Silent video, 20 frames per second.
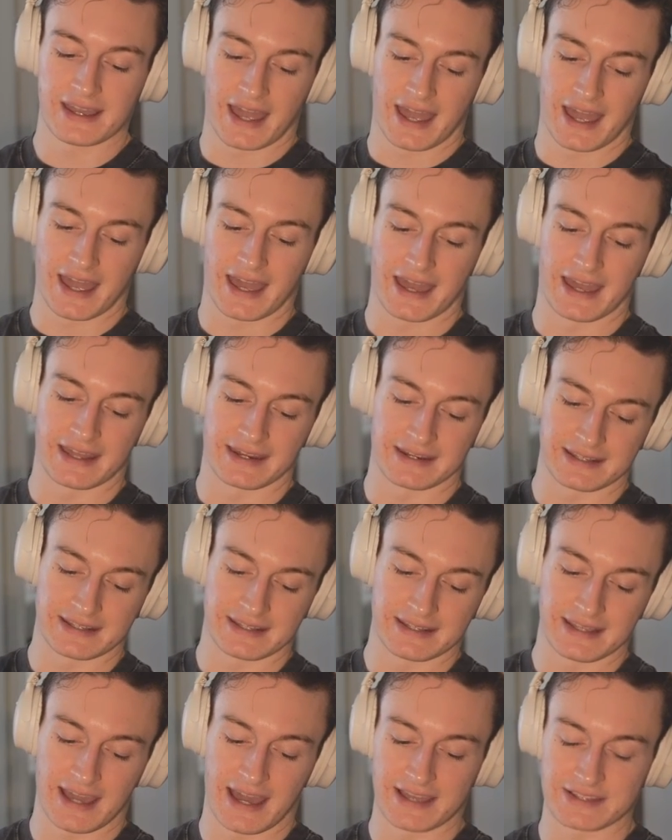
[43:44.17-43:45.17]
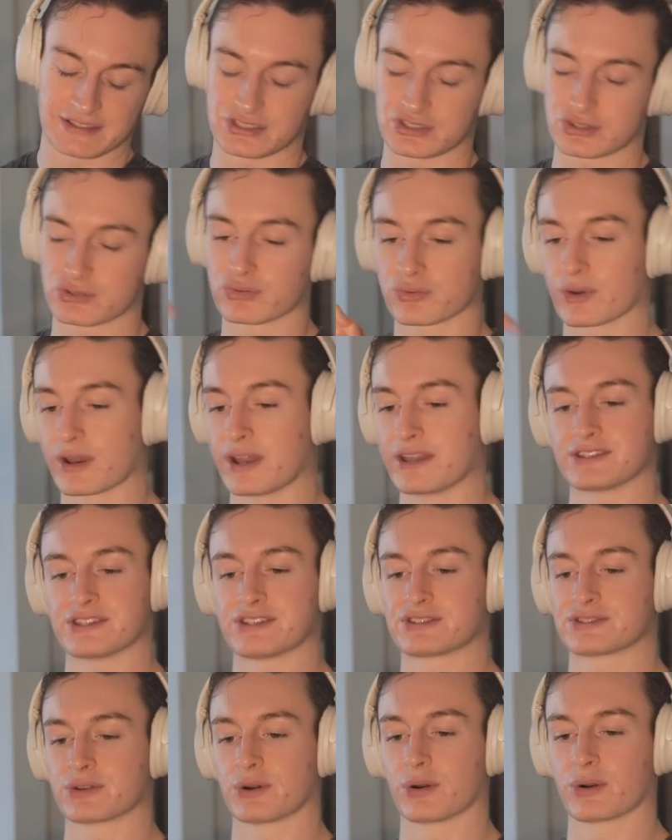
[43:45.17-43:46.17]
and he has this crazy
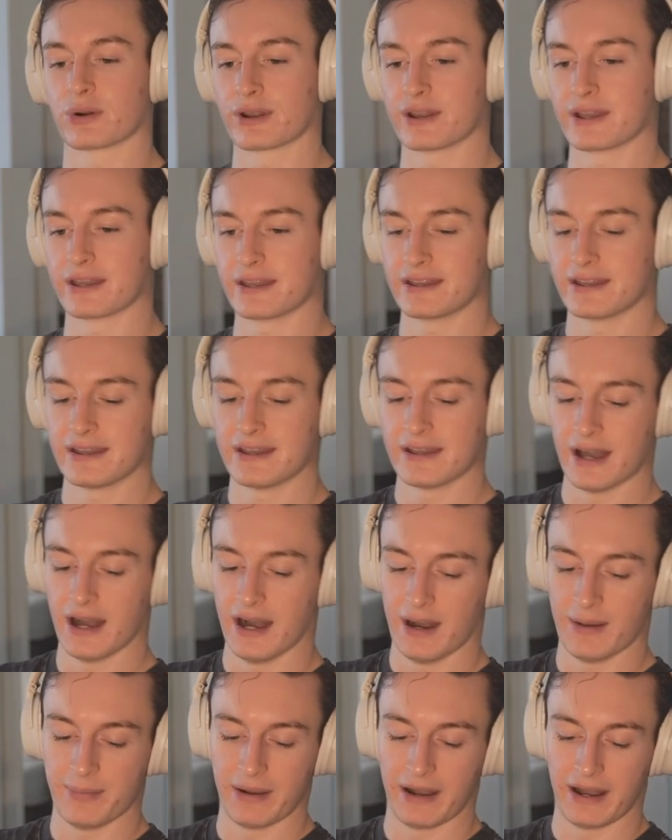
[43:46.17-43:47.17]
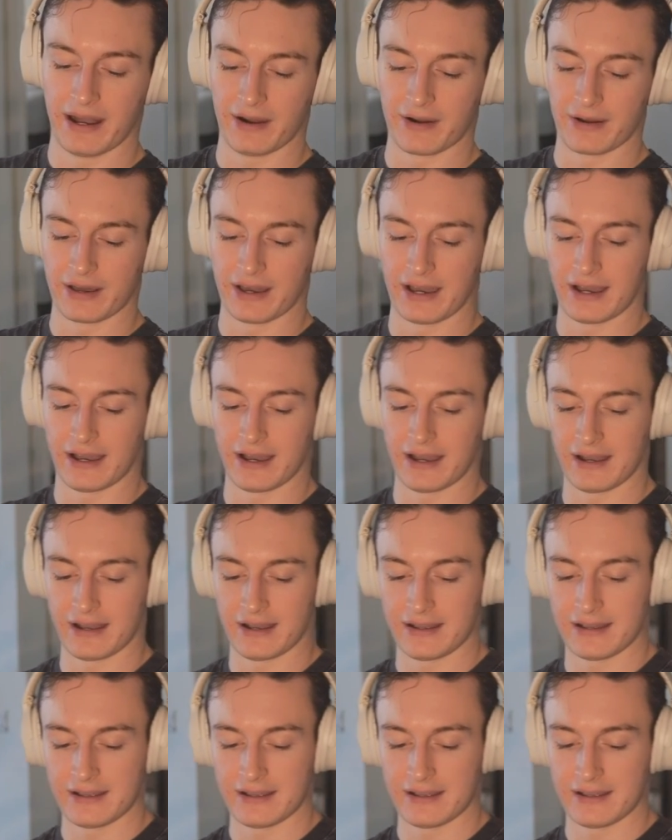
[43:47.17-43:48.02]
story about uh,